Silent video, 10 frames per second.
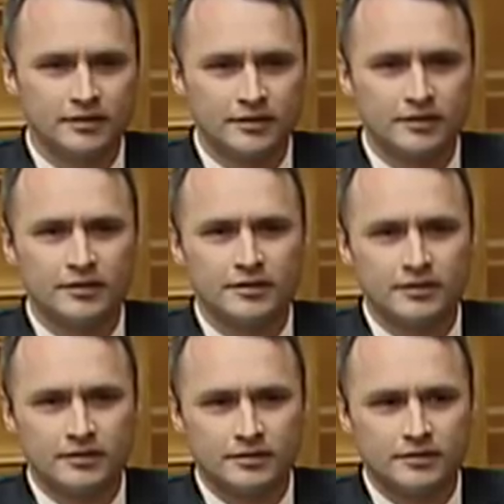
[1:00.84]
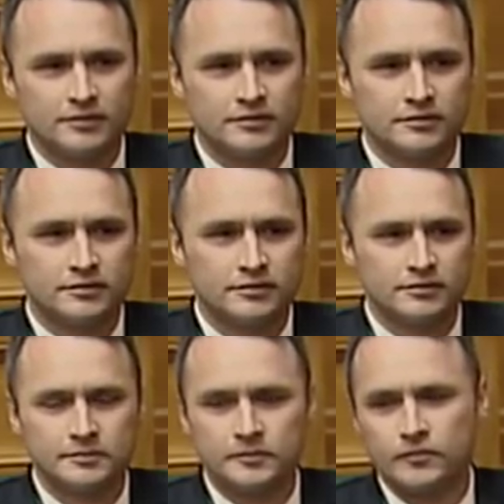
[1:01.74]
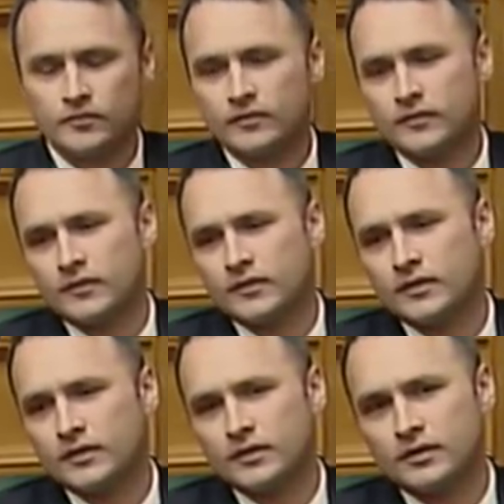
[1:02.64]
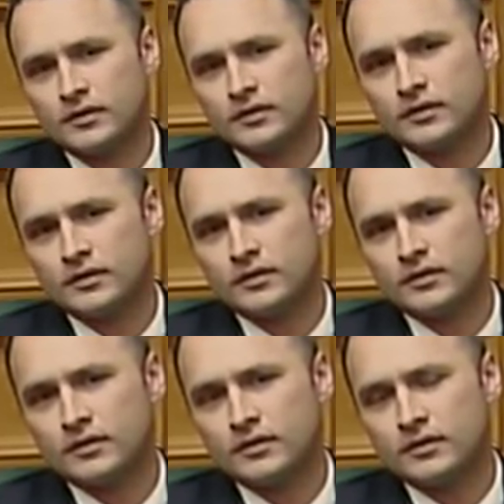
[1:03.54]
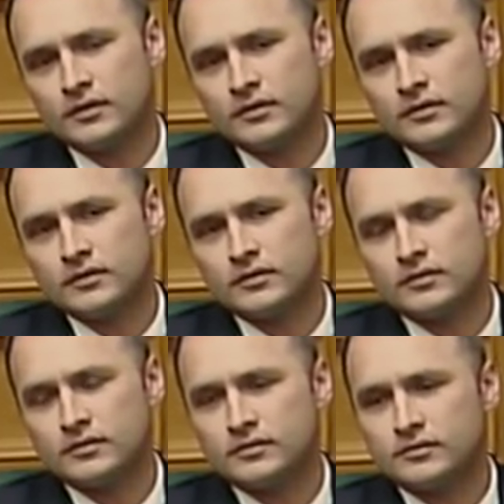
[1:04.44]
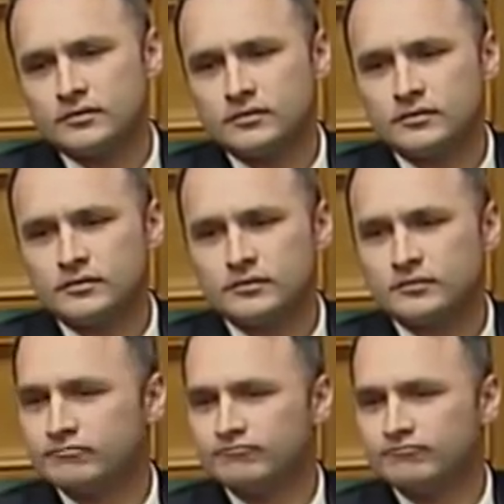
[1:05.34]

[no speech]